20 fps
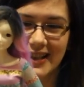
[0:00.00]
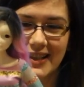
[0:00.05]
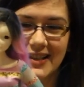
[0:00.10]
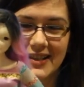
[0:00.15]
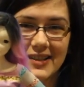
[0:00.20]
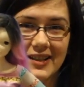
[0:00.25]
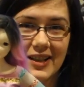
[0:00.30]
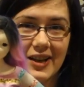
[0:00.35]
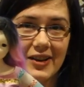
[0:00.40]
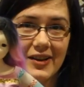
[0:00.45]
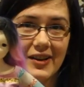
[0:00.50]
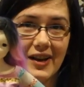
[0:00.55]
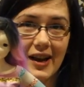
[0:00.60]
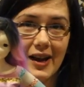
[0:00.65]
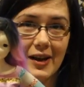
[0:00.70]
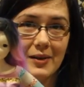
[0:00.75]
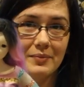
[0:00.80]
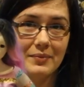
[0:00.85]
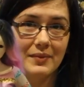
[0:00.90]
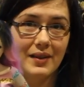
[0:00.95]
So
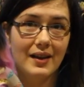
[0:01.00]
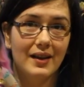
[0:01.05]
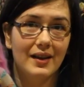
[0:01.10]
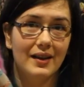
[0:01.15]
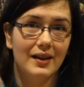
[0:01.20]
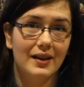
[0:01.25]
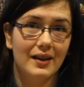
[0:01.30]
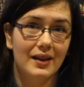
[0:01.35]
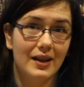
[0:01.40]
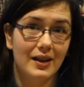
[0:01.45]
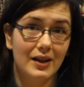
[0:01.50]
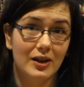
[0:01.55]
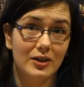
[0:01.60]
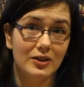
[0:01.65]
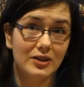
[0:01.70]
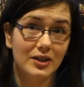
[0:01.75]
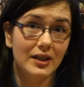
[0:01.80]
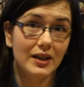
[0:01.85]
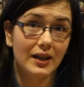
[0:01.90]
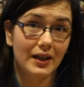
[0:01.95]
here
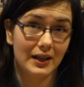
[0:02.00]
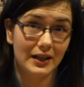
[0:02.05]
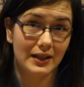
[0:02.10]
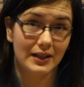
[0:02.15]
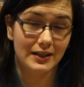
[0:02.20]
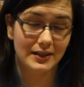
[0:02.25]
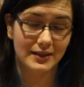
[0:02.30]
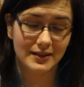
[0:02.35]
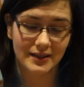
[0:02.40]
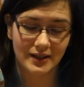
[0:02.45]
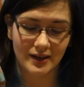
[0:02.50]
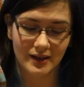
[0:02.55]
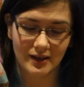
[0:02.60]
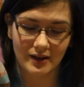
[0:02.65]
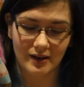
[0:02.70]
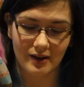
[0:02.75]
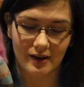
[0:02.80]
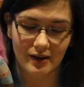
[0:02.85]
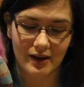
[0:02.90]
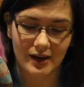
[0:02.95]
she is.
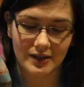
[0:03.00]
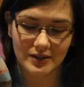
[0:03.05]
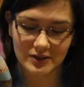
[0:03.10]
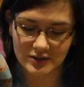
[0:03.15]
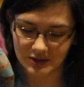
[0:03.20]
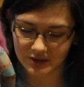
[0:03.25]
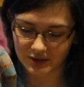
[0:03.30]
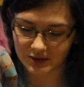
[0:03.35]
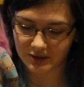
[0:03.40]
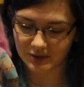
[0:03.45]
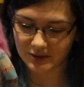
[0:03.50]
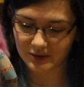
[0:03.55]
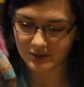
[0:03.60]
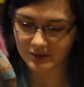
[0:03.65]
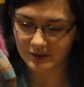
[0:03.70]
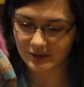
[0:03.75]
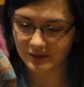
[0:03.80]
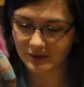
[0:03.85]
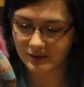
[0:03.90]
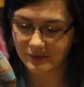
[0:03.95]
I
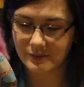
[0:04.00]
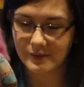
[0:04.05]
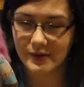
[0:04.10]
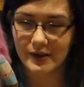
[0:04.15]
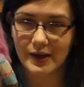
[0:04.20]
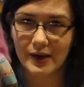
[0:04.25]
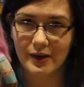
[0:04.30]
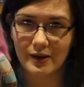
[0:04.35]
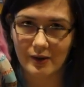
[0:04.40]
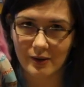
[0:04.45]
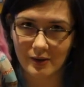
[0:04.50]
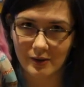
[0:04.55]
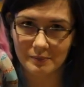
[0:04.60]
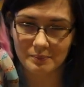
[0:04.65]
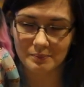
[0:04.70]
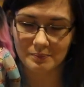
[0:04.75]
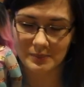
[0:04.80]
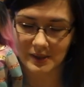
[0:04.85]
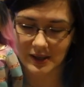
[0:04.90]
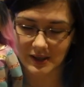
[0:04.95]
do feel a lot
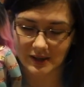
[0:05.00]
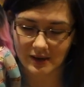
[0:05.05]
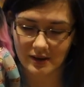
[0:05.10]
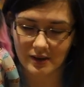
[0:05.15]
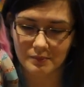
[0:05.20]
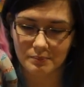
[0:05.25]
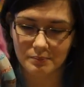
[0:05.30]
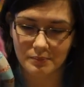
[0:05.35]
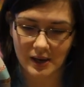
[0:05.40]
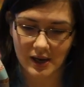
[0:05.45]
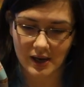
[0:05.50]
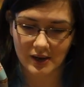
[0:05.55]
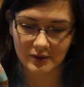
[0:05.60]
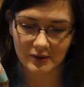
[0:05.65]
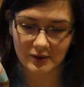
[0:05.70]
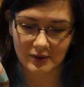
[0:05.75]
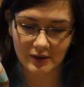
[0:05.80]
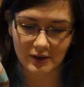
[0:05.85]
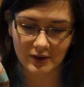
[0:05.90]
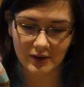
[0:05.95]
better about
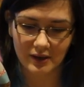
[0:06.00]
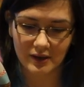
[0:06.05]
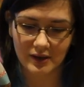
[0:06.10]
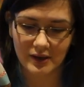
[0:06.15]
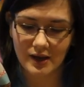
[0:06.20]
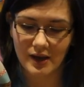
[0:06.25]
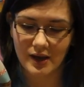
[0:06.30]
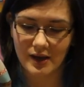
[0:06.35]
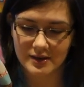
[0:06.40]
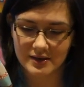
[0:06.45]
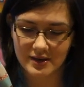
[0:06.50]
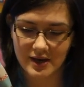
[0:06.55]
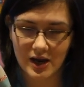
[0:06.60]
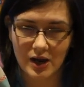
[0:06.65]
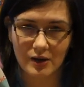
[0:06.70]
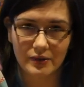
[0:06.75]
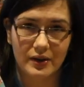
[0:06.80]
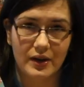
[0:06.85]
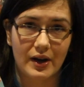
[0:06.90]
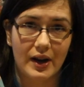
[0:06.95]
her
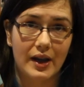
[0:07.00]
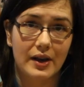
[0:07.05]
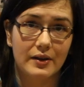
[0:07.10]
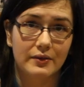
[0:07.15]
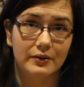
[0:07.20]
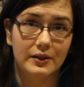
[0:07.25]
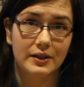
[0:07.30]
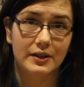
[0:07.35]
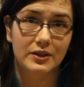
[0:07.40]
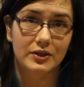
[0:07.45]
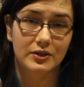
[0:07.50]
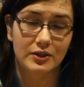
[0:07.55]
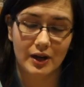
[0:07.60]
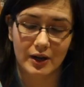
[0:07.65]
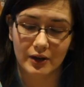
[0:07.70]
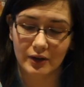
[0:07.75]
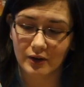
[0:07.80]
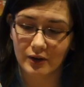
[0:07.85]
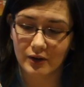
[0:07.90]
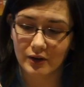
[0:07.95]
now that I have
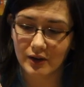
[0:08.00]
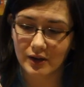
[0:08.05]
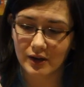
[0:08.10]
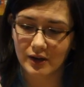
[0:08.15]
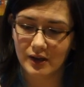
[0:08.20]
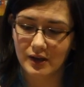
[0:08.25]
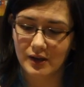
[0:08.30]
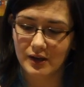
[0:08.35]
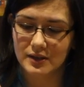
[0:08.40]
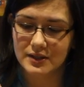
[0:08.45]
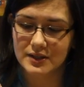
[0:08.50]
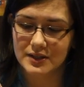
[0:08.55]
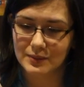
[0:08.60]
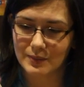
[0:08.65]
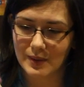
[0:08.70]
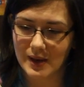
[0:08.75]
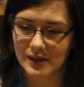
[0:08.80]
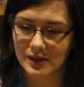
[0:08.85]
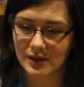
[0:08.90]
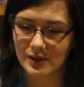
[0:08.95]
restrung her,
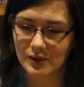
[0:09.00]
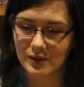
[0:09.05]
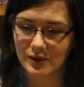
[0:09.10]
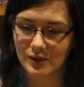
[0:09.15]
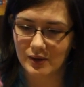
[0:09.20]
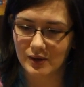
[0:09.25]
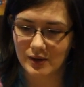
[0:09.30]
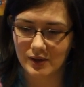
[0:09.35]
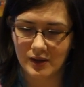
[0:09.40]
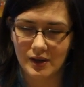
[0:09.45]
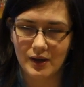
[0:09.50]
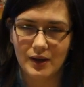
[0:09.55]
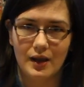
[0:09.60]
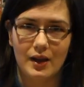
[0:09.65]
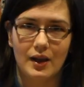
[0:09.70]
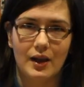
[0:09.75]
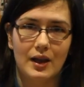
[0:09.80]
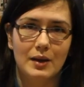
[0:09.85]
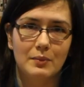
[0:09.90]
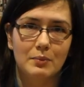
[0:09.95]
suaded her,
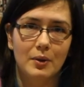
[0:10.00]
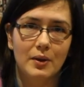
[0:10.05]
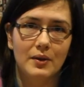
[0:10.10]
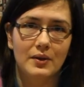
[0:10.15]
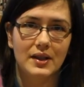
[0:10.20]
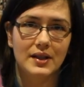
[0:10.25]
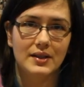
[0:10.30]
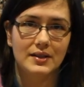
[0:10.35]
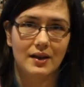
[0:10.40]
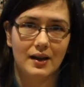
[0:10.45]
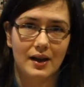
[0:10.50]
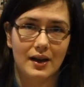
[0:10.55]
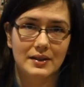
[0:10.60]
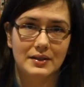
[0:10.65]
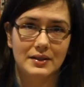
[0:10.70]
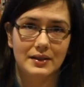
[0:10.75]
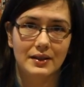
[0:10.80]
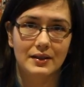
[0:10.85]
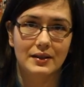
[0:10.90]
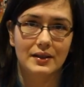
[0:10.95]
and put these
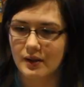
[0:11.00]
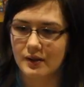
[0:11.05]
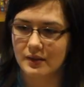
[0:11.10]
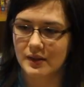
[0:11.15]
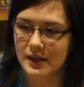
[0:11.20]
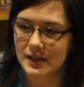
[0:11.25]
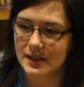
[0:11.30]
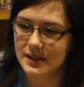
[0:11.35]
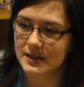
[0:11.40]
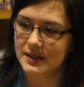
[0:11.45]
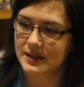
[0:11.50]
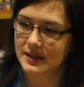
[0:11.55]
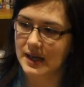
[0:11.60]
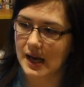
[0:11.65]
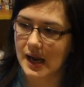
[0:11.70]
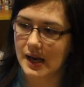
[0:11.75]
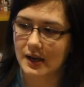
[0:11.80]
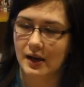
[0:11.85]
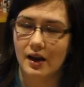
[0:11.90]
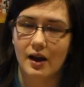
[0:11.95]
eyes in. These
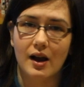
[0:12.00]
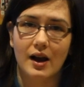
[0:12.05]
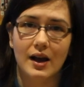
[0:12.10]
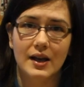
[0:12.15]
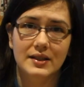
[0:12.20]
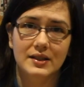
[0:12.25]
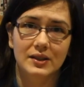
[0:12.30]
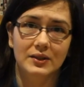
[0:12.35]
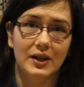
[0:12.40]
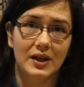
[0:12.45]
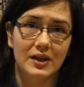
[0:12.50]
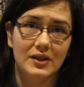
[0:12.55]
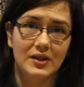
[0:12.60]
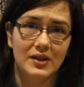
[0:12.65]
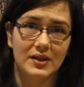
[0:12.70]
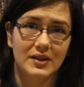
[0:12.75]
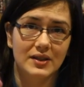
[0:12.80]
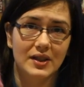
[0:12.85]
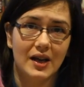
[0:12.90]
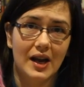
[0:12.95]
darker eyes looking to
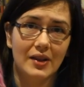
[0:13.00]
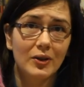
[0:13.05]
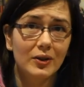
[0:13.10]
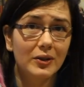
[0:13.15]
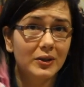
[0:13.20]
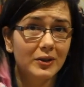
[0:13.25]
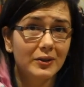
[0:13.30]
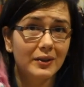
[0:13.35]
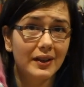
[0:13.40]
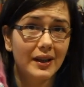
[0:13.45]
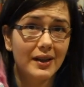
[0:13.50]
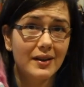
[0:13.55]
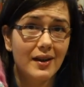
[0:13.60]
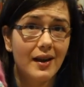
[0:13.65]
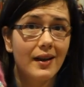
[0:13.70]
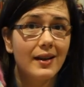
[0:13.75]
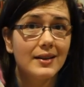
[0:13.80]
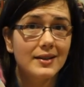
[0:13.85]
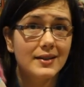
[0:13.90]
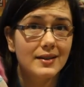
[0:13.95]
the side look really
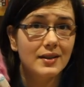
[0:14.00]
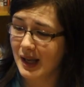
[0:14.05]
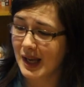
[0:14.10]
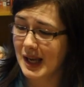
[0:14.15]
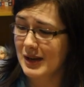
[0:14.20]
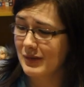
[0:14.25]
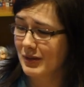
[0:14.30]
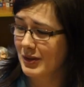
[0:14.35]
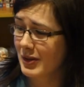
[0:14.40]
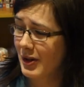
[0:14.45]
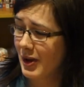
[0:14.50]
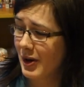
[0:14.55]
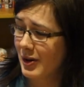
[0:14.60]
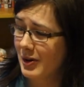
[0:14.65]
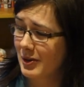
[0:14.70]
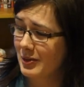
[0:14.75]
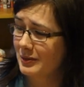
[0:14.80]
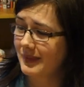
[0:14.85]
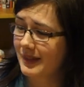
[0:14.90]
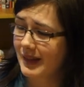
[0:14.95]
nice, even
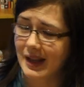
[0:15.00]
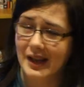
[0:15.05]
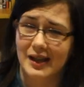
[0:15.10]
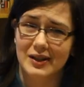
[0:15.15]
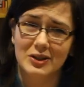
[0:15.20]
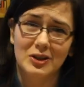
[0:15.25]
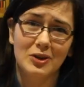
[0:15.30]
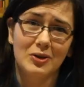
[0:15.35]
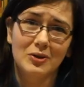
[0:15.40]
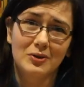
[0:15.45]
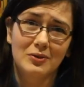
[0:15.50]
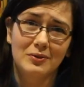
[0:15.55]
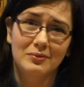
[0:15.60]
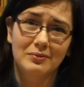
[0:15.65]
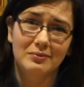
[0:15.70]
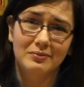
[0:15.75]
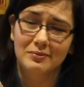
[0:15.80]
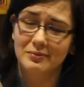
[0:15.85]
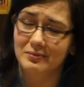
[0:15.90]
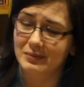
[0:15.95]
though they are two
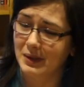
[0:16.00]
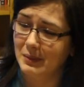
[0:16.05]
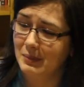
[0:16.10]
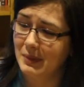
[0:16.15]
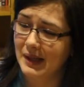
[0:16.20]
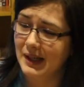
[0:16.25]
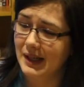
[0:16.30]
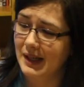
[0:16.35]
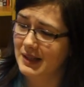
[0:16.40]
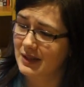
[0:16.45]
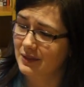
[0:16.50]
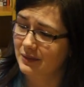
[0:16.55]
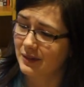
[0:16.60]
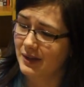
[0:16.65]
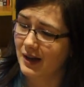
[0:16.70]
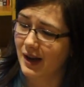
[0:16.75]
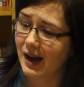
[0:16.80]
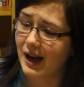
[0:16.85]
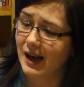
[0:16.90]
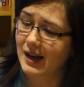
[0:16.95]
completely
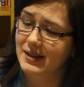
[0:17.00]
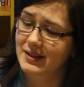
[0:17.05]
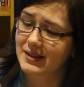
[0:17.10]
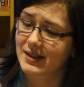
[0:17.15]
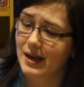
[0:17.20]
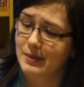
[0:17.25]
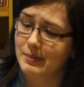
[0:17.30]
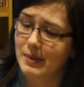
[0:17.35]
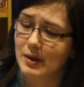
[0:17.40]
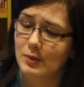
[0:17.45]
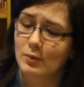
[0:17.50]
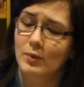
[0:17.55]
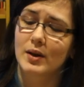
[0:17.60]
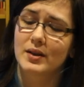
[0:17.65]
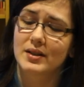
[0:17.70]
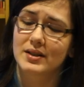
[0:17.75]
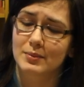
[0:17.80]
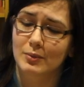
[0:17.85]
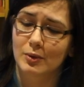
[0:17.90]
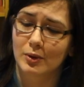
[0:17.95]
different eyes. I mean,
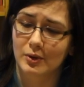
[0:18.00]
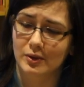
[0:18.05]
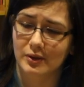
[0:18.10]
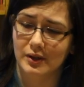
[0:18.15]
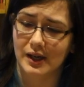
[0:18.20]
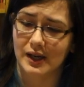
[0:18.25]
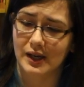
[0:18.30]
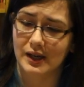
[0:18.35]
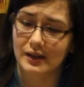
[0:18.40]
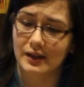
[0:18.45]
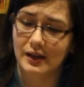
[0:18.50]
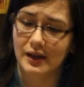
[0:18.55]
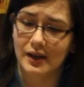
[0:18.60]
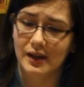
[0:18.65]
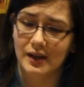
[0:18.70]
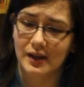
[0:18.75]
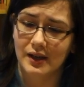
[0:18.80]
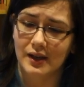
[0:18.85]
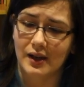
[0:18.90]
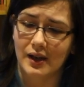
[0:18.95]
one's more green,
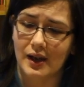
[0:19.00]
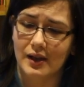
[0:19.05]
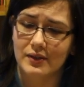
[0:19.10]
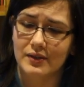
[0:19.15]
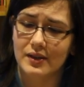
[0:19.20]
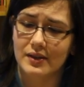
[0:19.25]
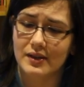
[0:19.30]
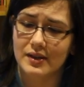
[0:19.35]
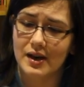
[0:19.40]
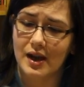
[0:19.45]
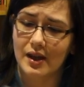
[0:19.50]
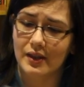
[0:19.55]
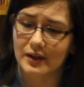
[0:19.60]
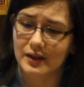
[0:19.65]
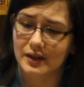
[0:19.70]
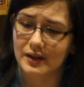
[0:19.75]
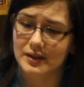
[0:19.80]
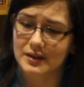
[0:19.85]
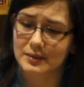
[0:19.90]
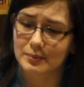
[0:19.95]
and then the other
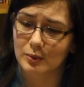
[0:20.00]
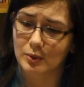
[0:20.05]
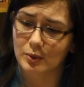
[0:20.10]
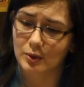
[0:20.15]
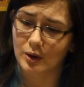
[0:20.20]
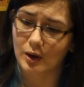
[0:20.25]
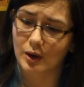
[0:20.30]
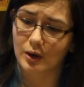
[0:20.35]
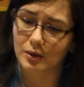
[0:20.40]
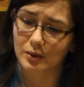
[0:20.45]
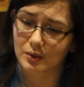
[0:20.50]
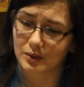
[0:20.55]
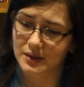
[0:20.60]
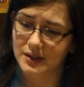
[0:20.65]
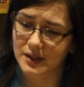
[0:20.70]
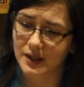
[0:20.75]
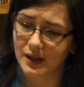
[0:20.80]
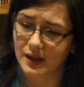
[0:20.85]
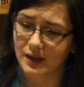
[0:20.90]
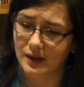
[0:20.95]
is more gold,
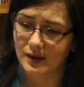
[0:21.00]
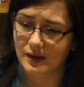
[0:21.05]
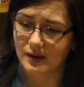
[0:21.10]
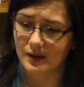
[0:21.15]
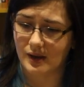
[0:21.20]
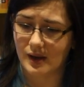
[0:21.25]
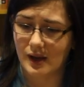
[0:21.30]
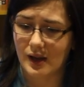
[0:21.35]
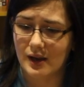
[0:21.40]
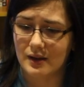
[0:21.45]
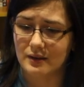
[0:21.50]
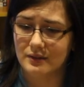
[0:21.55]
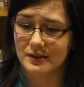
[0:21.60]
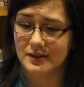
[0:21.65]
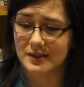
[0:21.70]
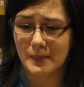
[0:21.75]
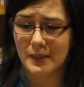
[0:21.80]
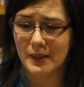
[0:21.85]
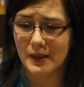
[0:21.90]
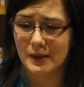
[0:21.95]

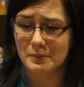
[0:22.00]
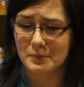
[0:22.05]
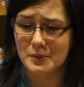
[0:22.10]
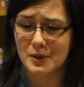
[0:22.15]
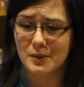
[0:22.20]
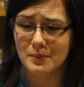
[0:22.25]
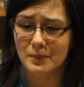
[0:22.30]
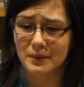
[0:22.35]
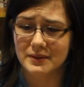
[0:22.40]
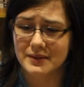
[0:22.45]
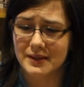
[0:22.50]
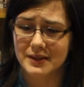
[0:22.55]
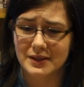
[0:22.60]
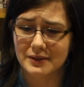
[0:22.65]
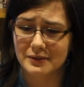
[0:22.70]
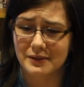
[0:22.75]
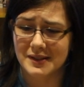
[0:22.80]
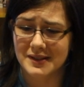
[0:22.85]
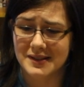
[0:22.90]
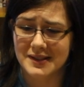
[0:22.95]
and the pupils are
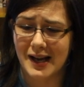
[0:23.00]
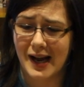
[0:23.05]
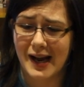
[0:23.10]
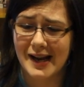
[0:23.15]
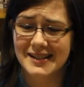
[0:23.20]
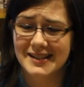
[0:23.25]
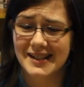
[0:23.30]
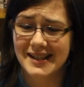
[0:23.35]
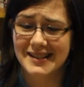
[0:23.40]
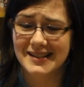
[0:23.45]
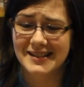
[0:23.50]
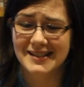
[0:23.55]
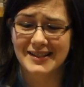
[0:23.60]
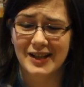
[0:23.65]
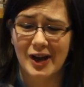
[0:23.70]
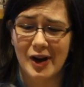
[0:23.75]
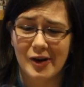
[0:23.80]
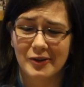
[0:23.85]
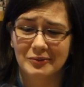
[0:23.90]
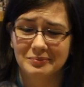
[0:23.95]
different sizes,
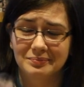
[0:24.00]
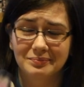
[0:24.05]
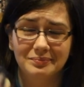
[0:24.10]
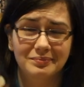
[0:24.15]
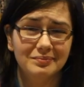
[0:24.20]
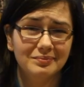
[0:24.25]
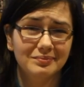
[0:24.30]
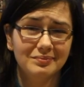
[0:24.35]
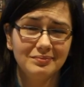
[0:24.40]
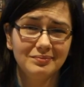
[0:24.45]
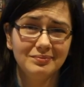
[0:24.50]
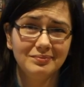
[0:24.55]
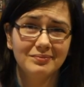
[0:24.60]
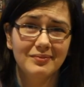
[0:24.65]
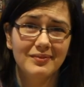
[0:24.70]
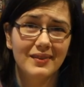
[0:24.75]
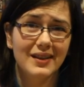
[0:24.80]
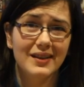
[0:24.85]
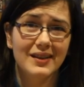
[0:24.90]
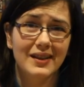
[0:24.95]
so
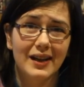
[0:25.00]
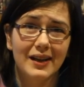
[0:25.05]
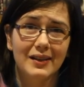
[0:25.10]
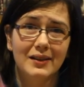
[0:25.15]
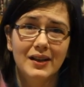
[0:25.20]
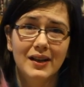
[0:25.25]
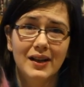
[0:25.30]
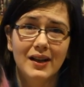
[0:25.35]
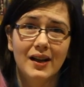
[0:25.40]
yeah.